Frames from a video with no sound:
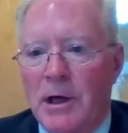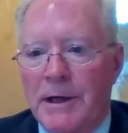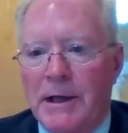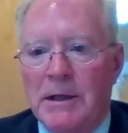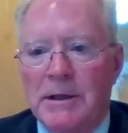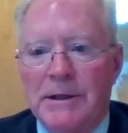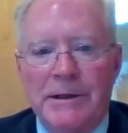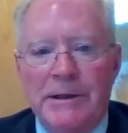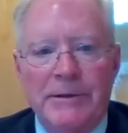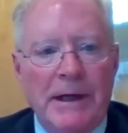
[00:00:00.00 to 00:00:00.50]
Audit
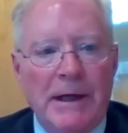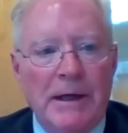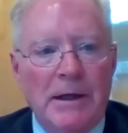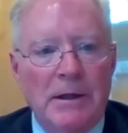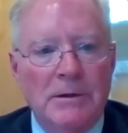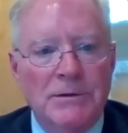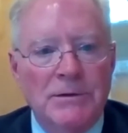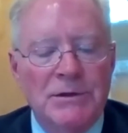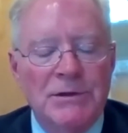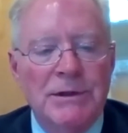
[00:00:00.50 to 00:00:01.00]

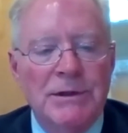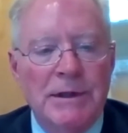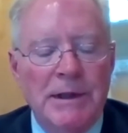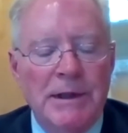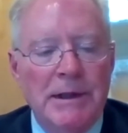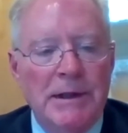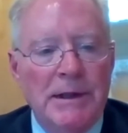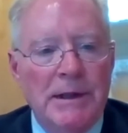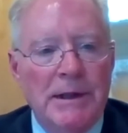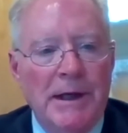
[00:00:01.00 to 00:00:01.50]
Clearinghouse
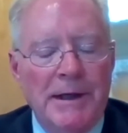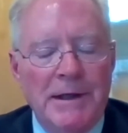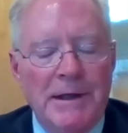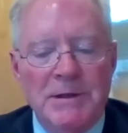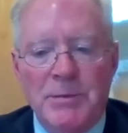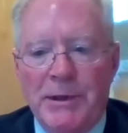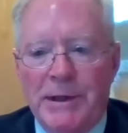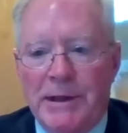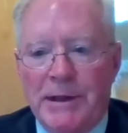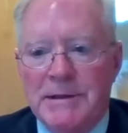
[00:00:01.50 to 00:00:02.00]
and has
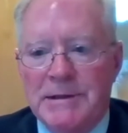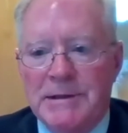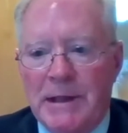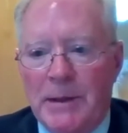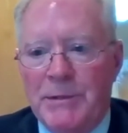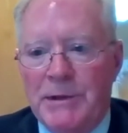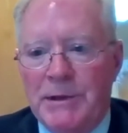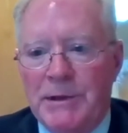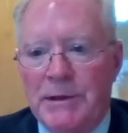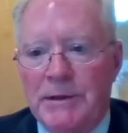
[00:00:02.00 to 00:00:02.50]
been
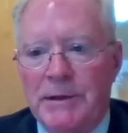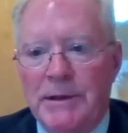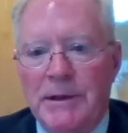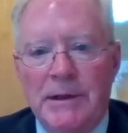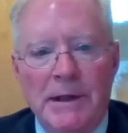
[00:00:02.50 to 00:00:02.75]
accepted,